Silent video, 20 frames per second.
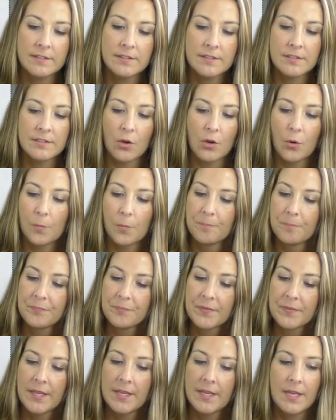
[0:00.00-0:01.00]
So
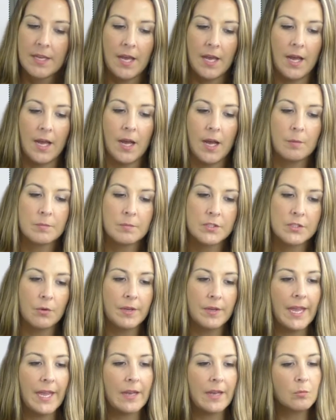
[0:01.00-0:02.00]

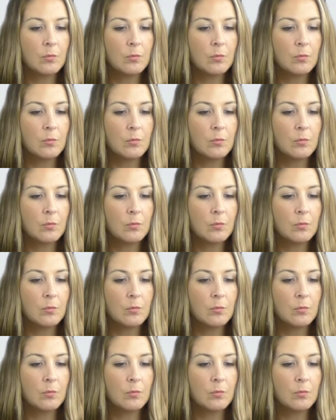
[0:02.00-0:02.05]
again,